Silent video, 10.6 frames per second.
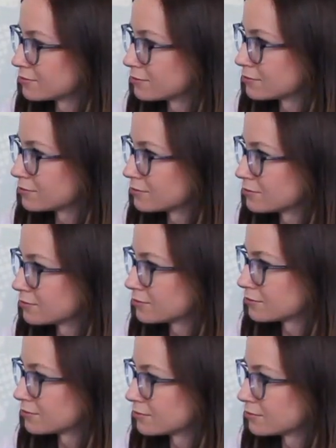
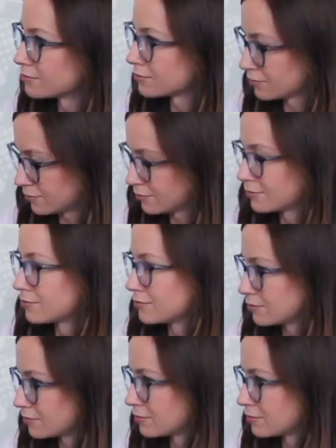This person isn't speaking.